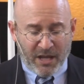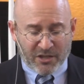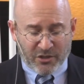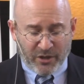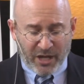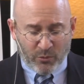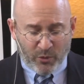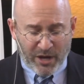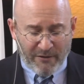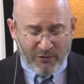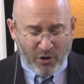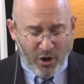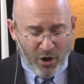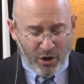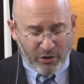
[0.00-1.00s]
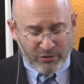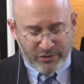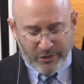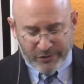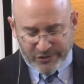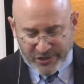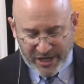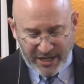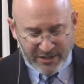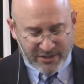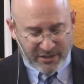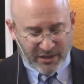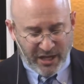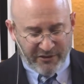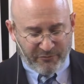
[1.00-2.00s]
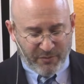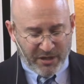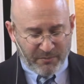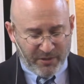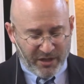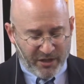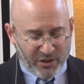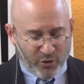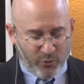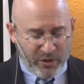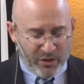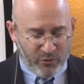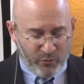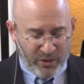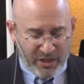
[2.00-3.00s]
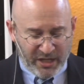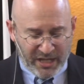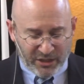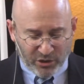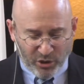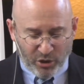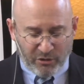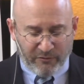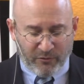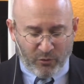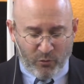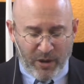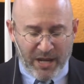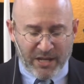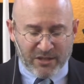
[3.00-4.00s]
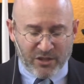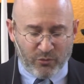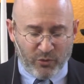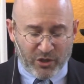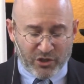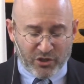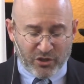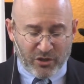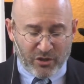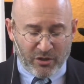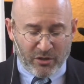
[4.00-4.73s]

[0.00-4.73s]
And so again, whatever our chains in life might be, we can look for ways in which